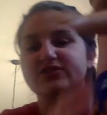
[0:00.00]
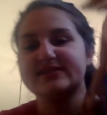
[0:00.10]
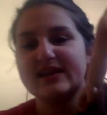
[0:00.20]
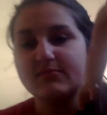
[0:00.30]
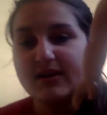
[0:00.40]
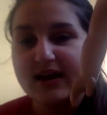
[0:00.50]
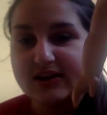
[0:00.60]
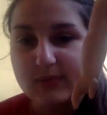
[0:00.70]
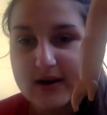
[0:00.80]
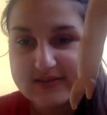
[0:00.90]
dress and meat
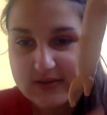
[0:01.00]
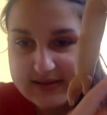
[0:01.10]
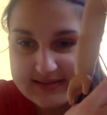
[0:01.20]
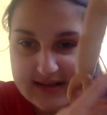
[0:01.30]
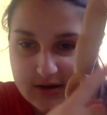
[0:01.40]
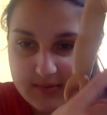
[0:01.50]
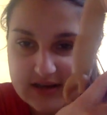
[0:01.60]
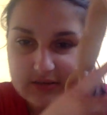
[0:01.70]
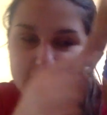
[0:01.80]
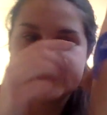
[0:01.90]
underwear. As you can see, her meat
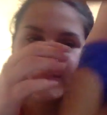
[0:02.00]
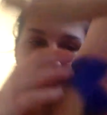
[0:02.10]
underwear is